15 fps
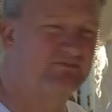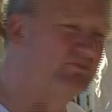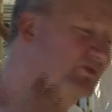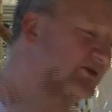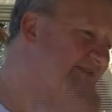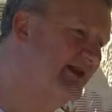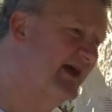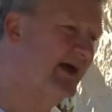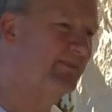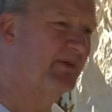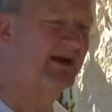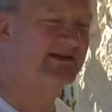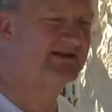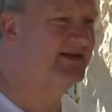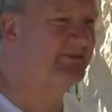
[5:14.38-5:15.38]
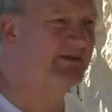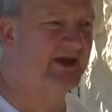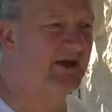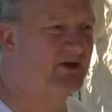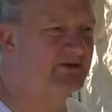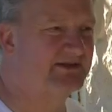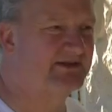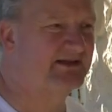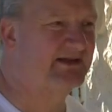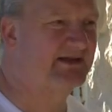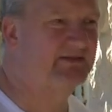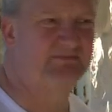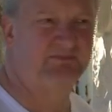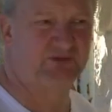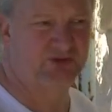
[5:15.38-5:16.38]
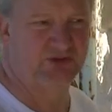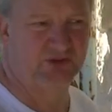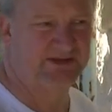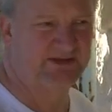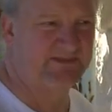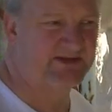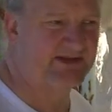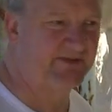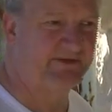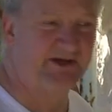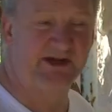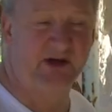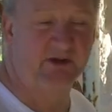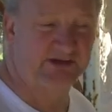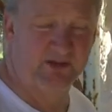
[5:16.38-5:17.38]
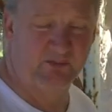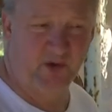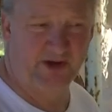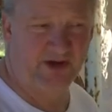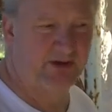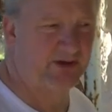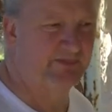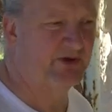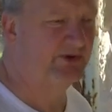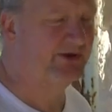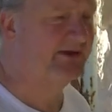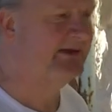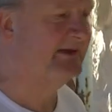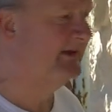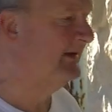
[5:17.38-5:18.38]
was there buying something else and he saw some stuff. He knows I'm working on the building.